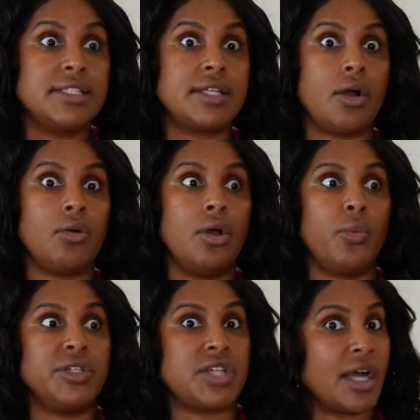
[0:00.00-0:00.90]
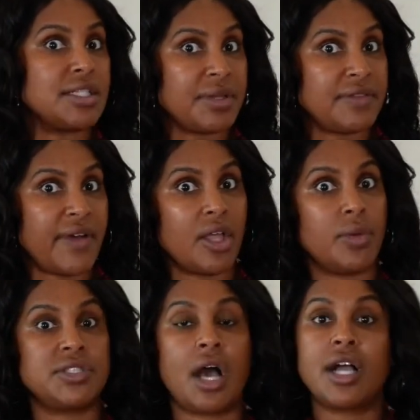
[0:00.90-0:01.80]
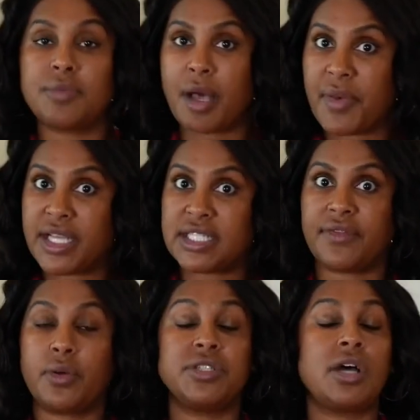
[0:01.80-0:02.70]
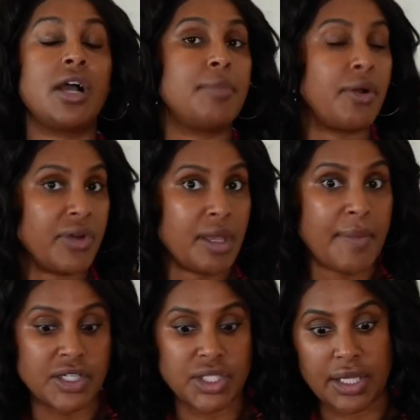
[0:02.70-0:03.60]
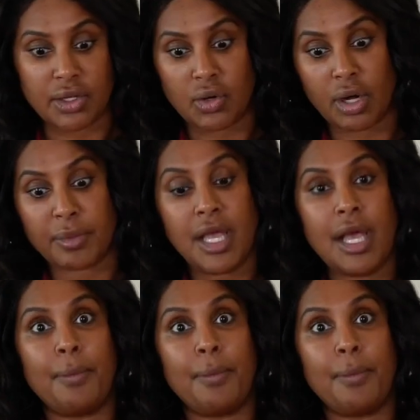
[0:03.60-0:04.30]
So we talked about value, we talked about being different, we talked about reimagining the norm,